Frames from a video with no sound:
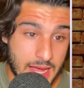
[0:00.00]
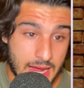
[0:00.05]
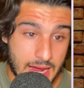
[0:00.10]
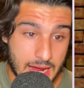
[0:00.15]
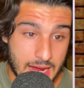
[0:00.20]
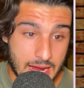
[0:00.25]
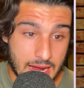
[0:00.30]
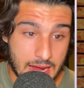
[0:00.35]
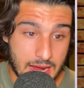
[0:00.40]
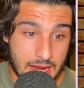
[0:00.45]

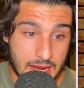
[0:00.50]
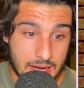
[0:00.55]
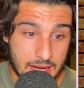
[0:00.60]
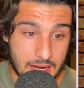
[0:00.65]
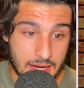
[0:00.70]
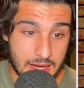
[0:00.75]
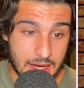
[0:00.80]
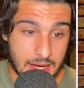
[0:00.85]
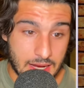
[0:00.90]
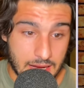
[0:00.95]

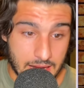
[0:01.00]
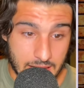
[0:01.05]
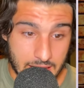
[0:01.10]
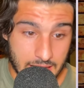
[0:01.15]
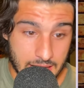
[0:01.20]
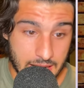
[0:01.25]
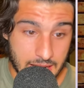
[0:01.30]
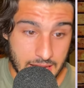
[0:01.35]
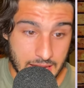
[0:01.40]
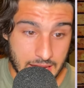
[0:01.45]
And
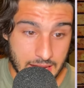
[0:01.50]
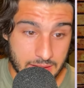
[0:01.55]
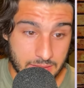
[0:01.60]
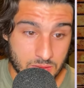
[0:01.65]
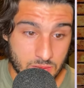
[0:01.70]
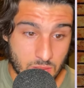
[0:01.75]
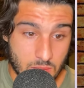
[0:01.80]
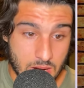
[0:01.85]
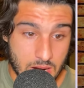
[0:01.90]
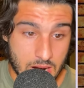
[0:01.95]
in
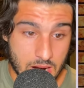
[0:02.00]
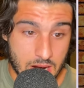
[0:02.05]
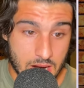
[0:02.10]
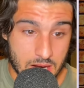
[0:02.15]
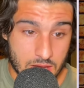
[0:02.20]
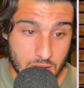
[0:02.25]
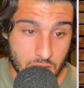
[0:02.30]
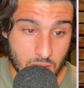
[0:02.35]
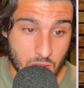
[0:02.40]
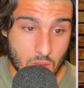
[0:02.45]
games where
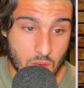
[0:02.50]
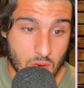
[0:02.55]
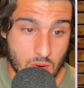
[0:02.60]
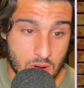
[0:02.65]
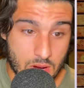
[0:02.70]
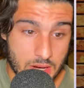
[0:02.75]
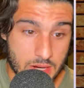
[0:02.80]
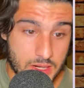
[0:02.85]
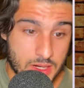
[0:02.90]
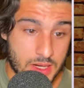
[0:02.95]
you
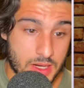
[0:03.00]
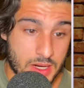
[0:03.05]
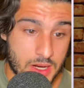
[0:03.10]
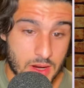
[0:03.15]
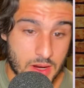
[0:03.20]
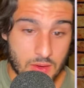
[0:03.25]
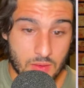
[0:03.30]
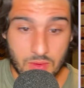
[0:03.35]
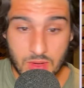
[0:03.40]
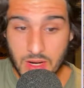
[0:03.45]
want, you
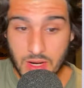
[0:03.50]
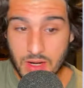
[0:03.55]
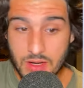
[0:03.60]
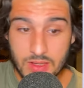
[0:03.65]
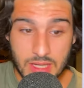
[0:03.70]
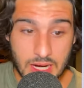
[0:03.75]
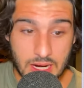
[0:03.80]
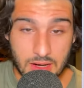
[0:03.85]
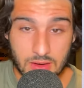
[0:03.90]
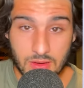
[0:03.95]
know, your
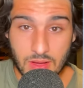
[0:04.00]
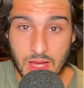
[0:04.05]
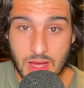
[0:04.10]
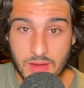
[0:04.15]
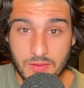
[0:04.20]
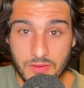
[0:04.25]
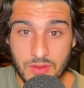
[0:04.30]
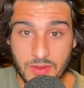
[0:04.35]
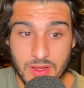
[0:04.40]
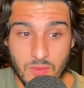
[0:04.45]
Dereck
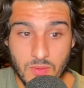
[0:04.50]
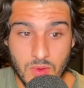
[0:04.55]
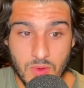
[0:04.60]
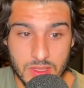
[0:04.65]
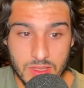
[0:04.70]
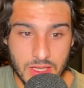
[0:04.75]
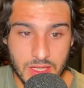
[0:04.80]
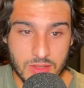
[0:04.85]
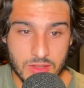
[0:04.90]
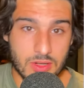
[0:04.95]
Lively was
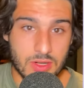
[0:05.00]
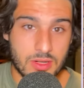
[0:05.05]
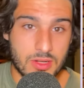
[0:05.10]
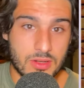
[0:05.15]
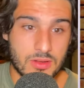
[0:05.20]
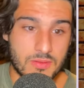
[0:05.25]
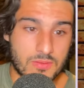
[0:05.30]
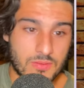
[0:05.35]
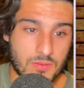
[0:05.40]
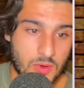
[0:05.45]
injured
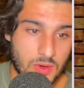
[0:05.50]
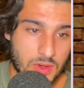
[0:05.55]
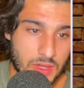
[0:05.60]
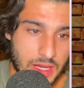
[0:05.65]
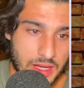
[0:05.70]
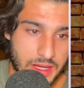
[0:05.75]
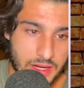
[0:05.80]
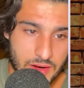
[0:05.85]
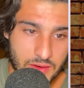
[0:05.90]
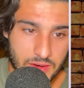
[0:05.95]
or
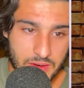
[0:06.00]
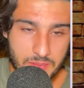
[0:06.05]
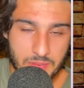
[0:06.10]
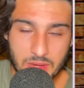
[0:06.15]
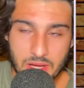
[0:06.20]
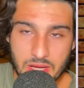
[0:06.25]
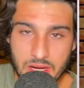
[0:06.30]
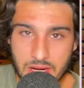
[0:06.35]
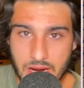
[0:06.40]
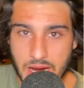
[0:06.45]
like you know didn't
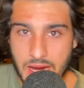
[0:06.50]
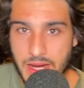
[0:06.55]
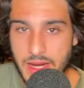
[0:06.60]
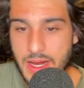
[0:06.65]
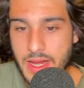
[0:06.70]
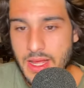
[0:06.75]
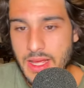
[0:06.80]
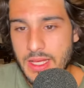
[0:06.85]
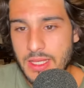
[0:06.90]
play tonight,